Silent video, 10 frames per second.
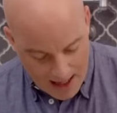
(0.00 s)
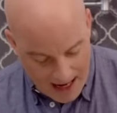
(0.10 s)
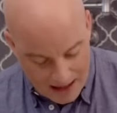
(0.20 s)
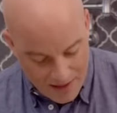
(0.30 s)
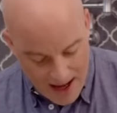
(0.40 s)

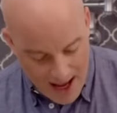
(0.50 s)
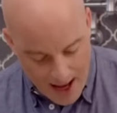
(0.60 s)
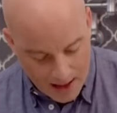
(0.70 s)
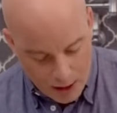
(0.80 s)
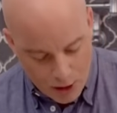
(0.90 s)
And
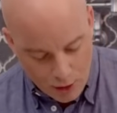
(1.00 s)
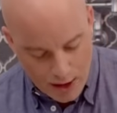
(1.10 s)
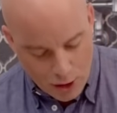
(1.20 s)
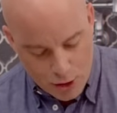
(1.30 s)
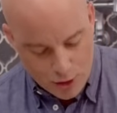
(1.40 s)
then you
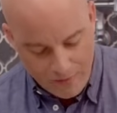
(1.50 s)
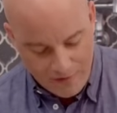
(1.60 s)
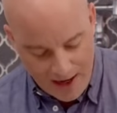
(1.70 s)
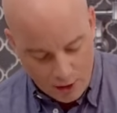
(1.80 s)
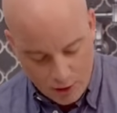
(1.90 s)
can use your
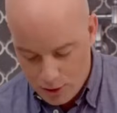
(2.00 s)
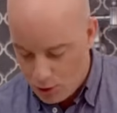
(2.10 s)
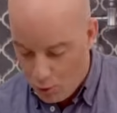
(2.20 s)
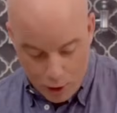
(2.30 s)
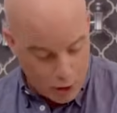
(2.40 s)
fingers
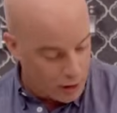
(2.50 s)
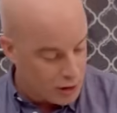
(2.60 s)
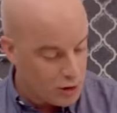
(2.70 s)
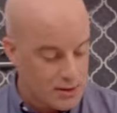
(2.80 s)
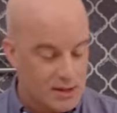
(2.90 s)
or you
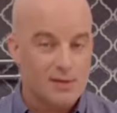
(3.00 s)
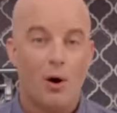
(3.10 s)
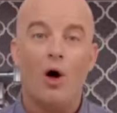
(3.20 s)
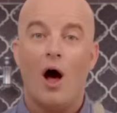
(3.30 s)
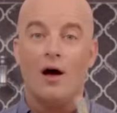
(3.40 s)
could use a
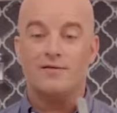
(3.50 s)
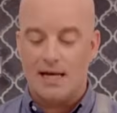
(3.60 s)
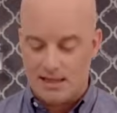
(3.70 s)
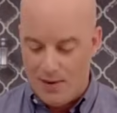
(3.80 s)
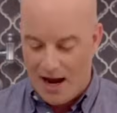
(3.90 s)
small
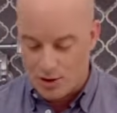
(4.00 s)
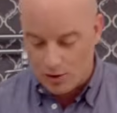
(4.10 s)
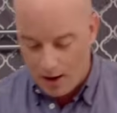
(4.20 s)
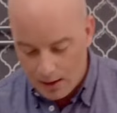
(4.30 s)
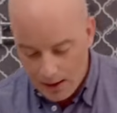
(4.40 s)
offset
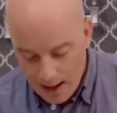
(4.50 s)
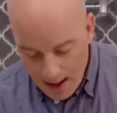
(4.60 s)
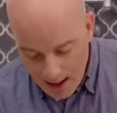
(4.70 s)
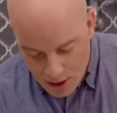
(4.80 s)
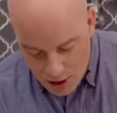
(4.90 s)
spatula
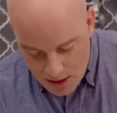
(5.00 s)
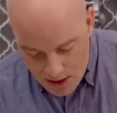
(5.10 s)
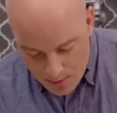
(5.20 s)
and just